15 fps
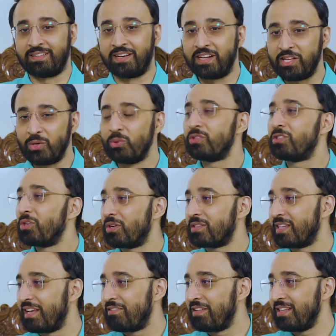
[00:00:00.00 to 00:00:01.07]
reduce your
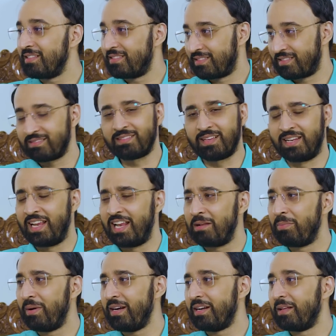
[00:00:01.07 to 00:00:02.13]
savings a
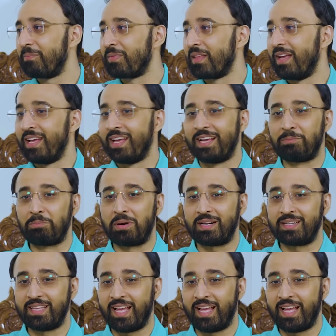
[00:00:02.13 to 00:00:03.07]
little bit. but